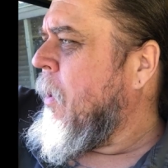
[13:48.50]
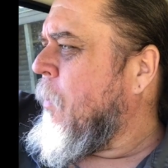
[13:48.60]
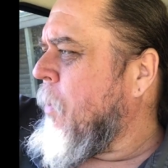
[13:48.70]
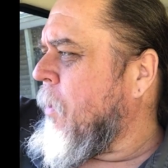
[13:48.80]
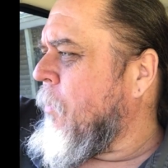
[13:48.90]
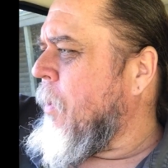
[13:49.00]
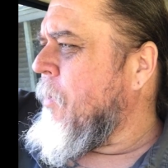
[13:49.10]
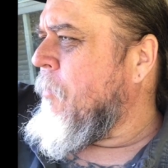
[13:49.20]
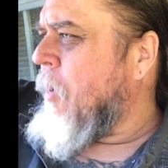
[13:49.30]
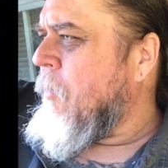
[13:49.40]
We're going to
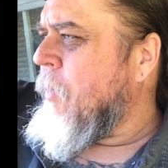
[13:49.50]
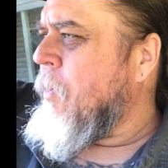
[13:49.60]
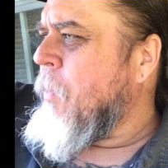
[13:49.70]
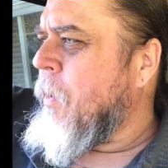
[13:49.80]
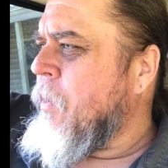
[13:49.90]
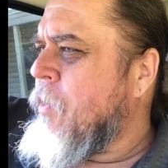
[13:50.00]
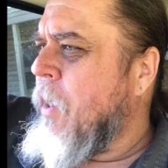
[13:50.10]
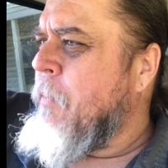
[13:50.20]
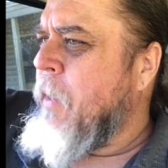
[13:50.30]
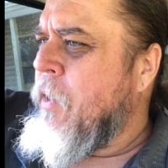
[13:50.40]
run the Volvo. We're going to
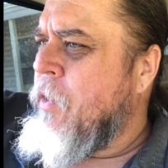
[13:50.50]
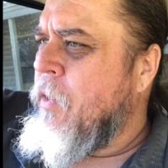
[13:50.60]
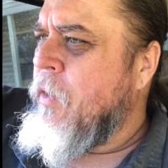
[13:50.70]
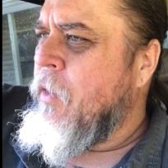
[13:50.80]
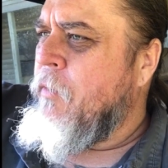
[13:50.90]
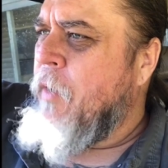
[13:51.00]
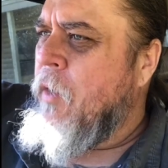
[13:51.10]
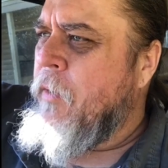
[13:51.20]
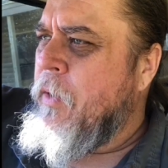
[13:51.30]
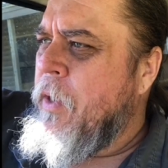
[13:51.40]
try to make sure that the
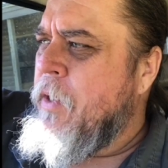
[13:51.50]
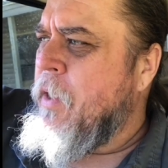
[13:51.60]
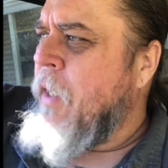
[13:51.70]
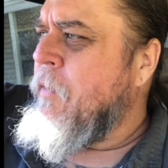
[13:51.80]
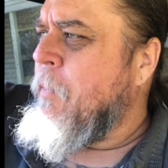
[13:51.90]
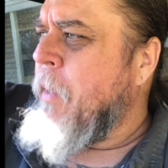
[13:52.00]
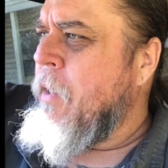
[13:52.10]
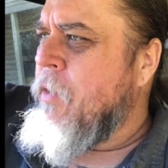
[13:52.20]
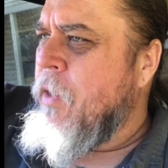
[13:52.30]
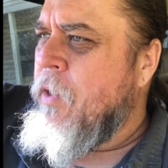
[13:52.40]
Volvo doesn't have any
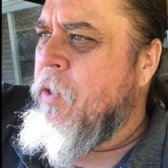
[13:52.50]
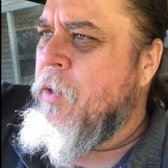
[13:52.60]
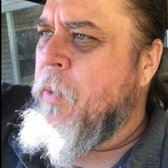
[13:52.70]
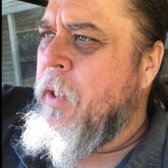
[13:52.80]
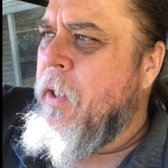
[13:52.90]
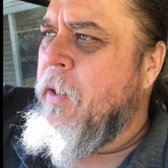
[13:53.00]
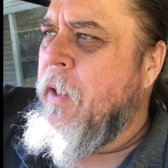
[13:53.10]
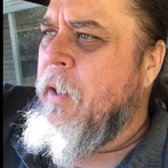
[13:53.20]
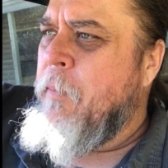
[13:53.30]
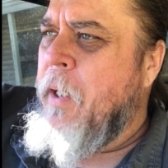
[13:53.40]
major issues with it,
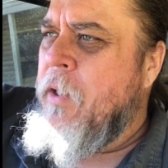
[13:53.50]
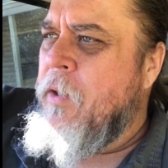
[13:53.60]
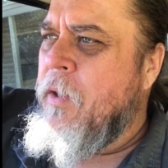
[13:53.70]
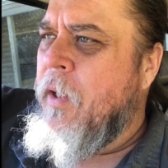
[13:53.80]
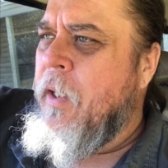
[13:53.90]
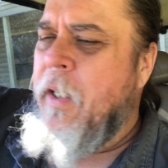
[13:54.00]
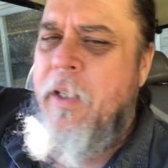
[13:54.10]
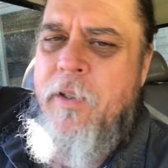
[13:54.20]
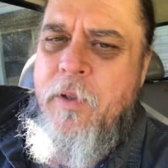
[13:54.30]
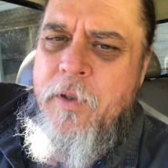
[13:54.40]
and any
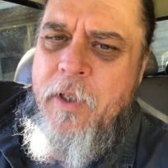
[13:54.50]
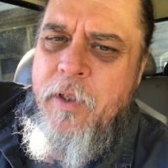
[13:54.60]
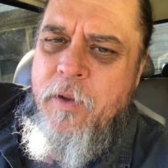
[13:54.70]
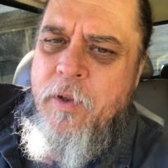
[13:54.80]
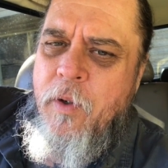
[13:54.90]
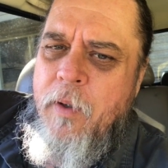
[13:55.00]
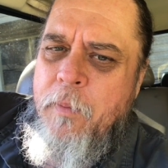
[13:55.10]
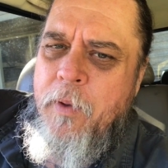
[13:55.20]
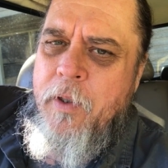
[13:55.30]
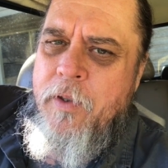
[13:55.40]
issues that do show
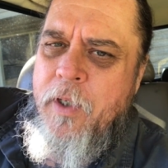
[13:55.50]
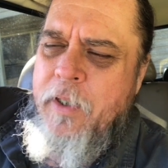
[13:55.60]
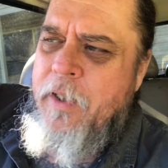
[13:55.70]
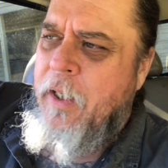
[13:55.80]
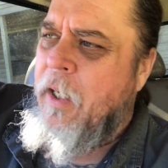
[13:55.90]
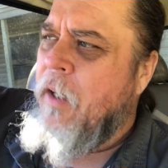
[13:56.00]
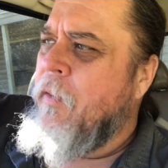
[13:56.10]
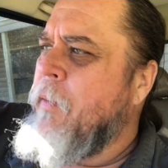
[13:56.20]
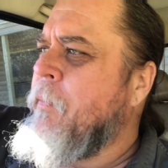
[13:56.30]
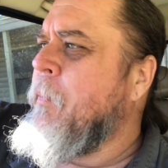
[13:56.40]
up, we're going to try to take care
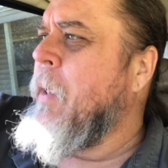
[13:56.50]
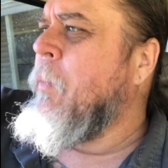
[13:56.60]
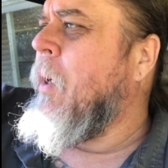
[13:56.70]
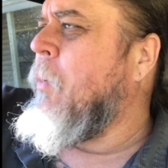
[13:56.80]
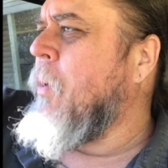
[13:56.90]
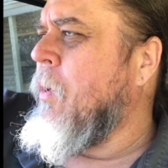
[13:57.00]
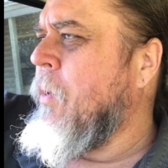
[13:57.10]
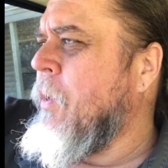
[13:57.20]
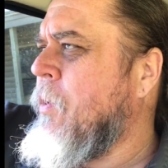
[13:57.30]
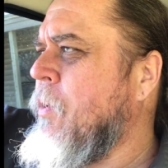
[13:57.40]
of it. Meanwhile, we're
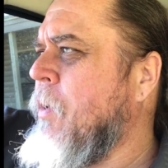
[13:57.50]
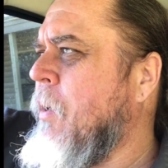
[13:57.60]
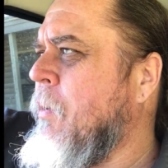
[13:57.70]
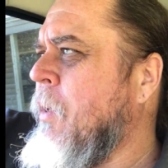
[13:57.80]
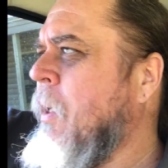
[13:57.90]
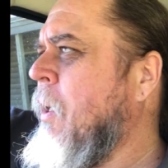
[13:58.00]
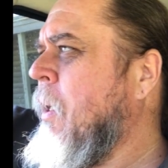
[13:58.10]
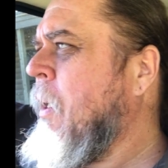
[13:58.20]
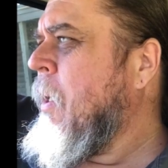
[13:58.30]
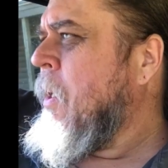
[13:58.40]
going to
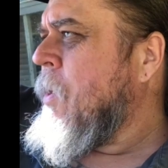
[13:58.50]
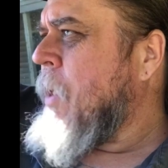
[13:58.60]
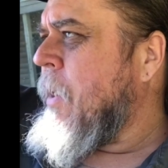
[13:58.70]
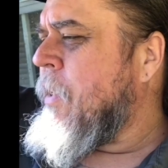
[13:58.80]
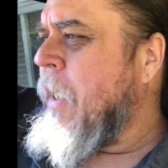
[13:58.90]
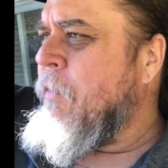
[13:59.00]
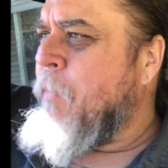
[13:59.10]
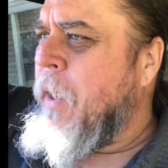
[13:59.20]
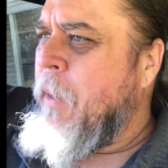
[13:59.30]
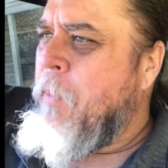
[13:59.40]
try to save
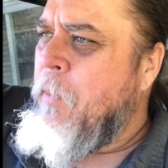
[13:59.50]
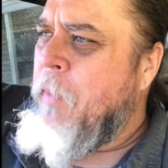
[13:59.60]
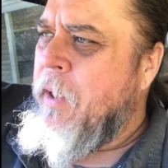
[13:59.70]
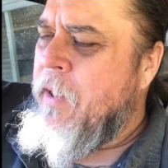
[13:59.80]
money, put money